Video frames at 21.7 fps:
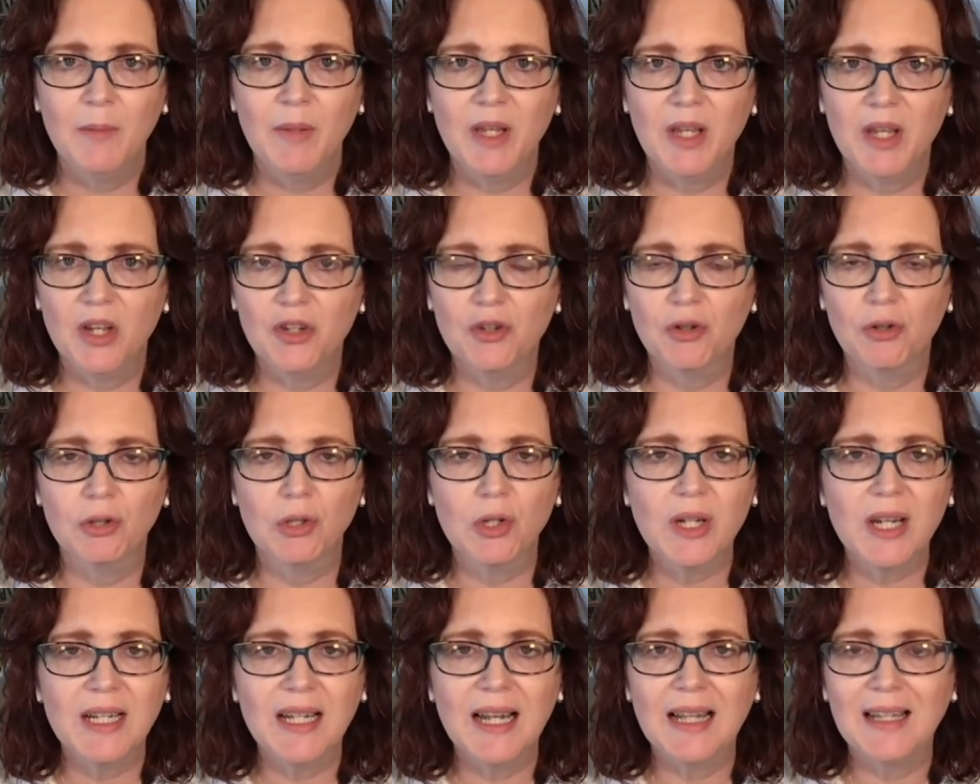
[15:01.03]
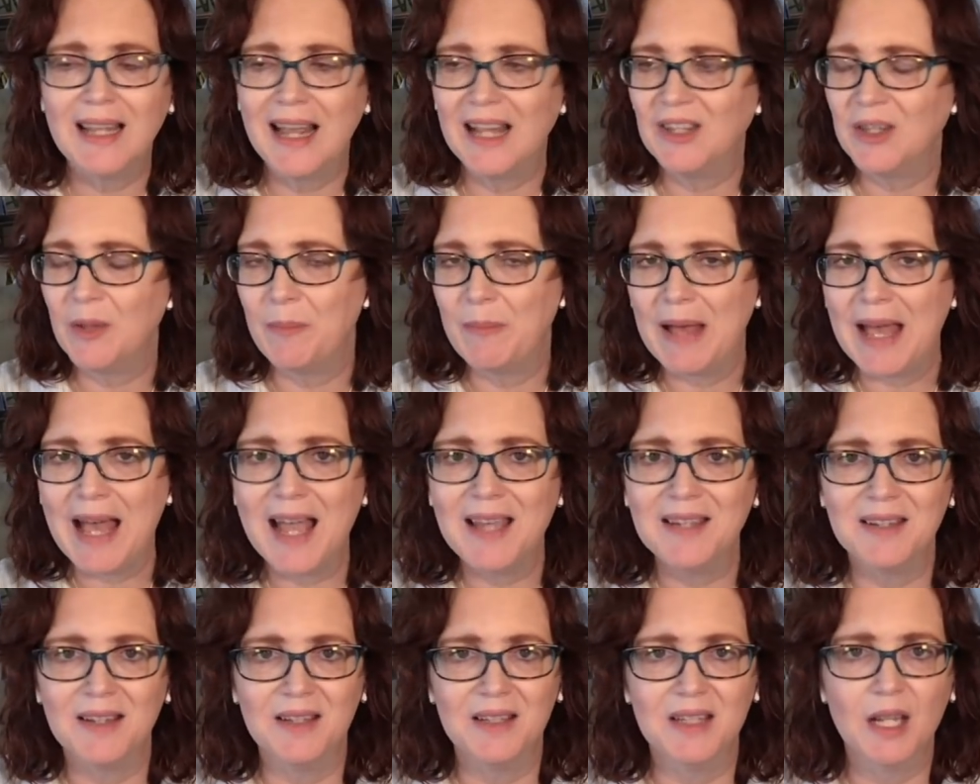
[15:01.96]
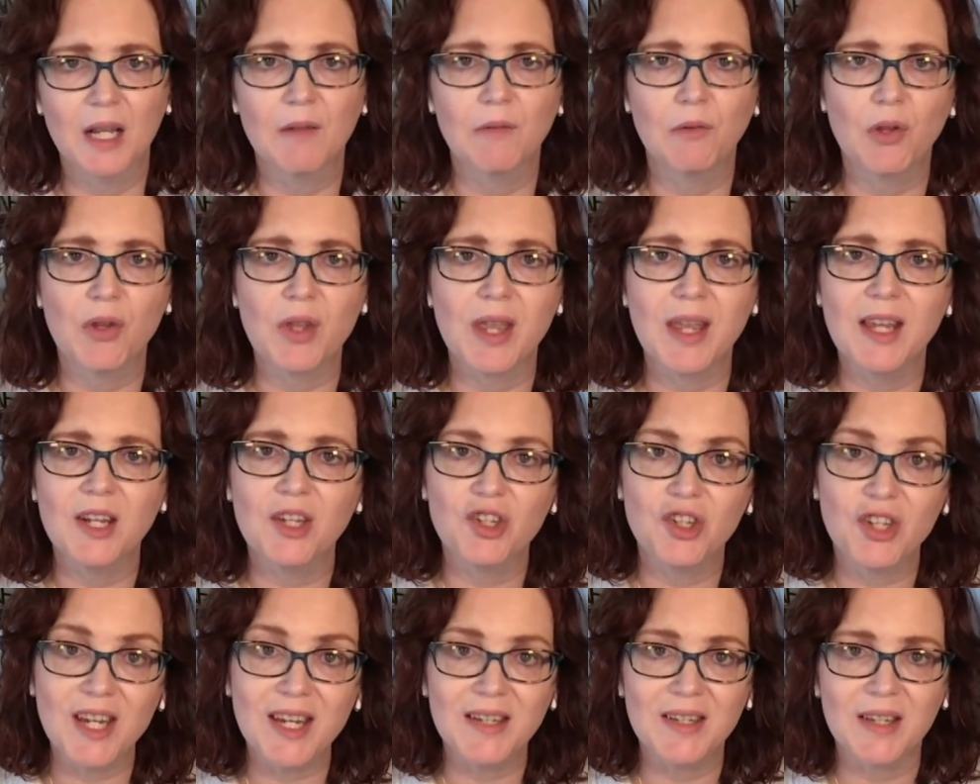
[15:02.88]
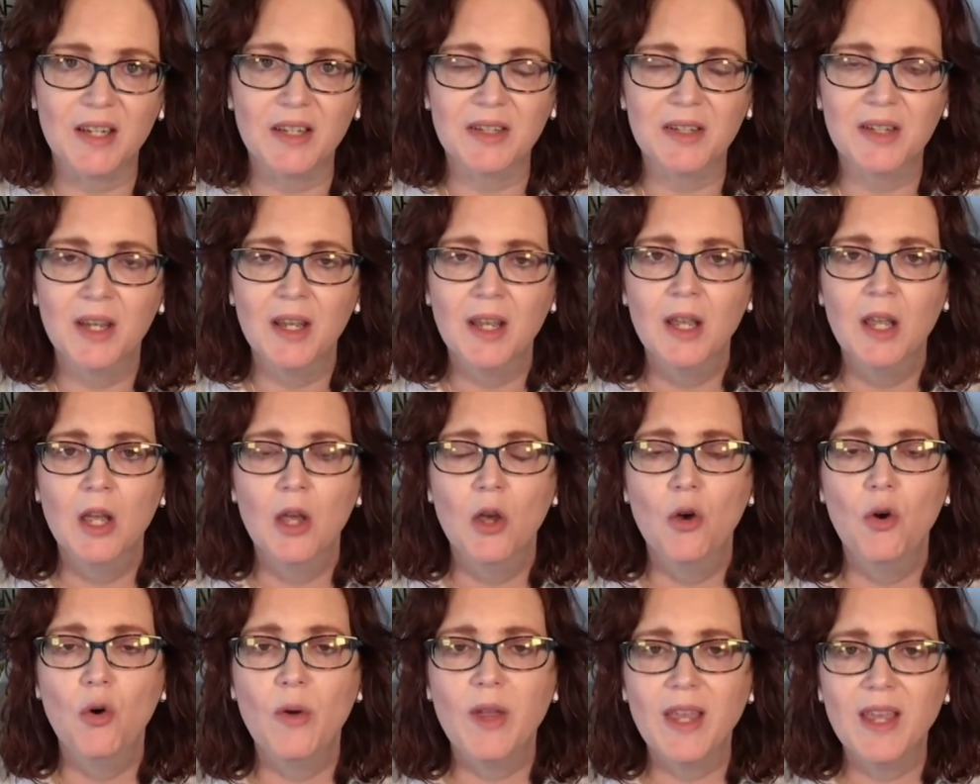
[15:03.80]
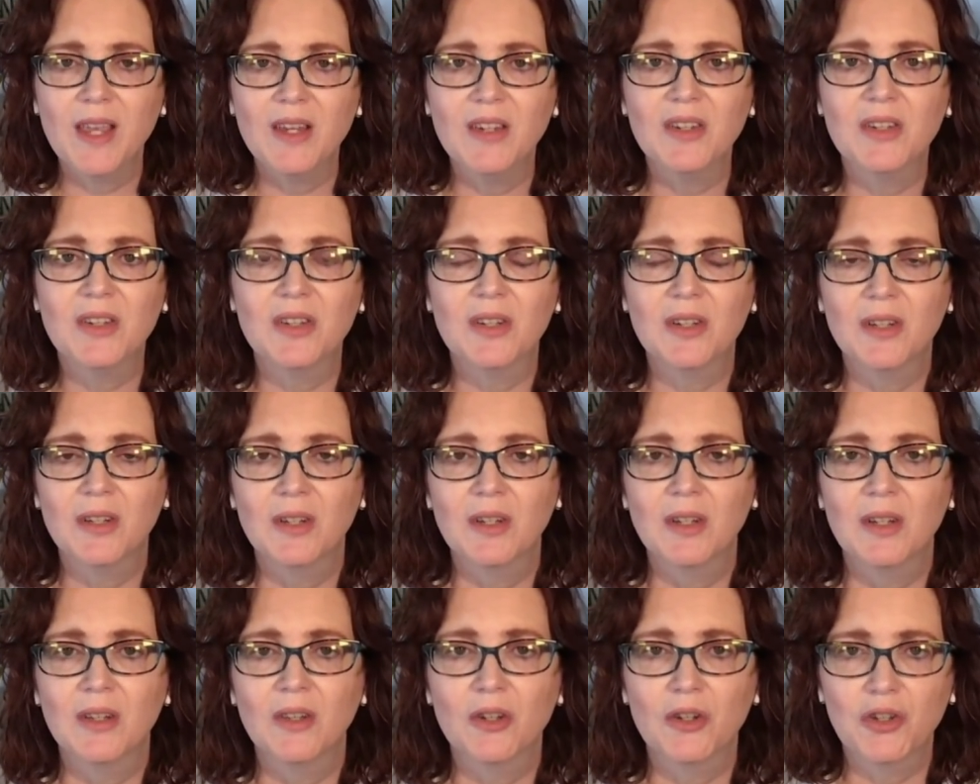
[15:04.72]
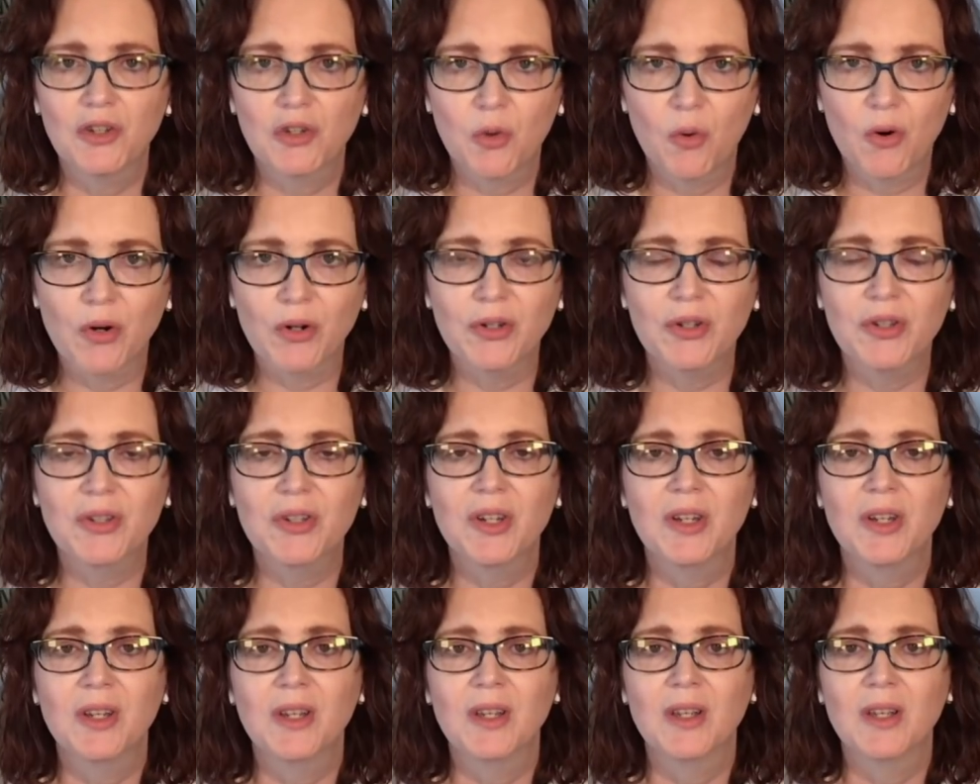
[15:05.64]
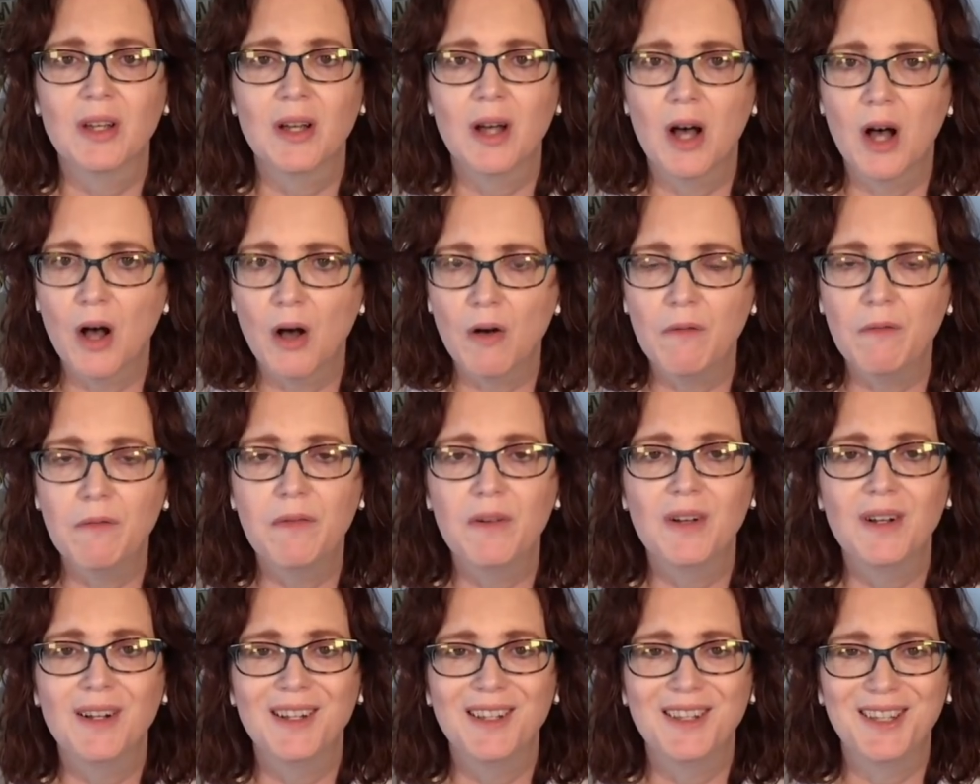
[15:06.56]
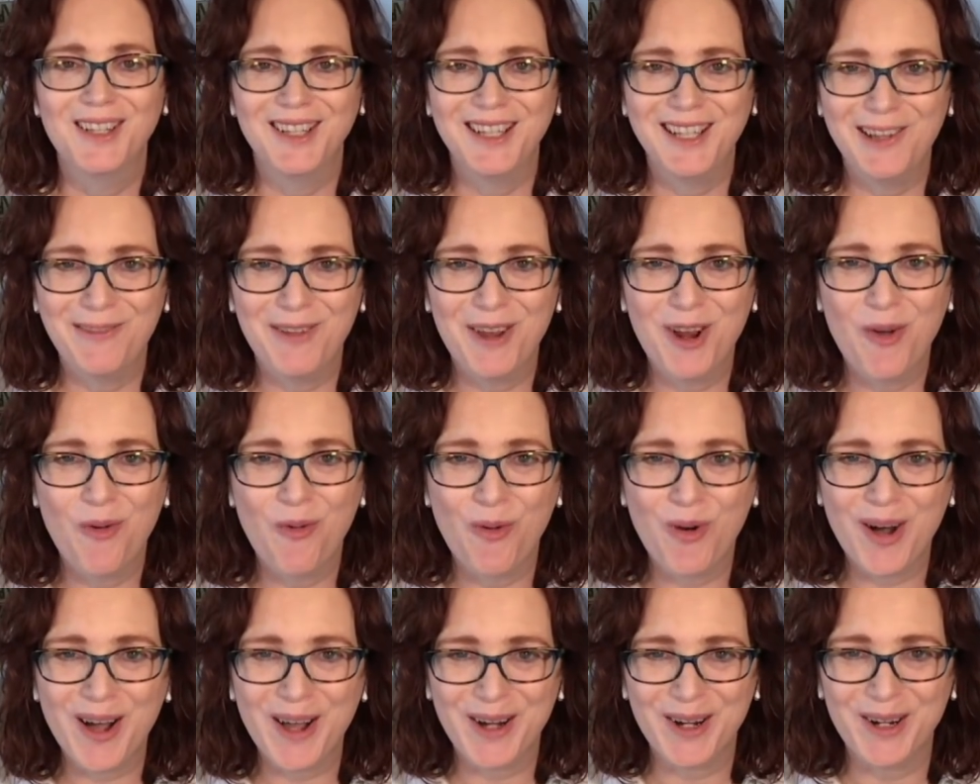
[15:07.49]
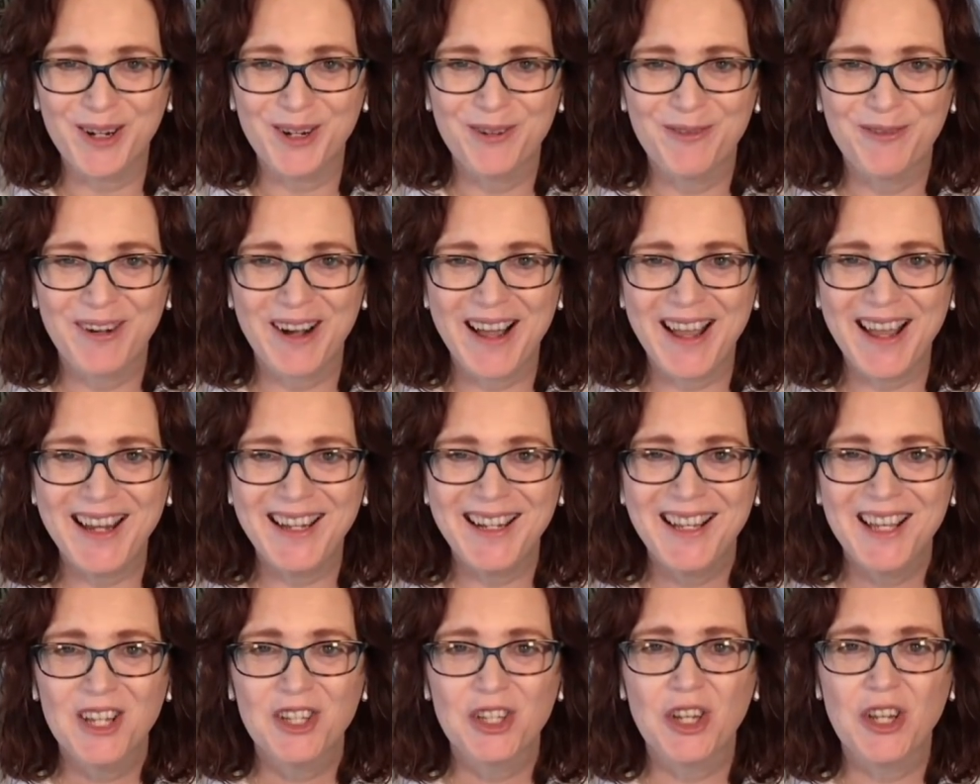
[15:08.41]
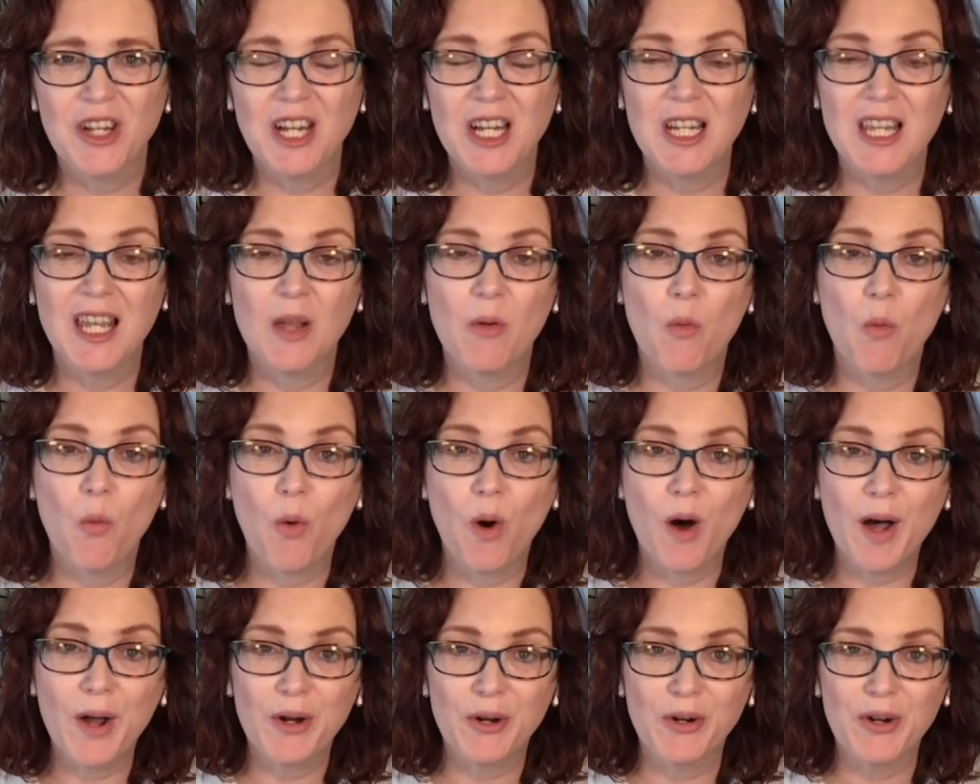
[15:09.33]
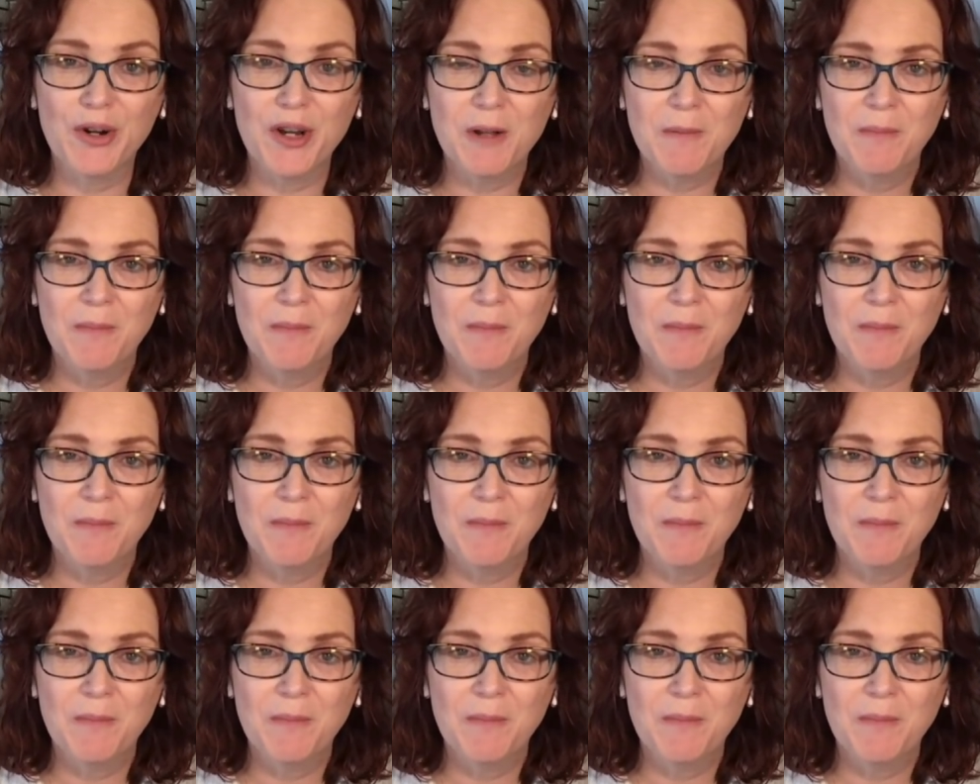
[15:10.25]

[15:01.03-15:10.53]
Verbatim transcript: because you're looking at the past instead of looking at Jesus, who is the source of the living water, right? So you need to get watered.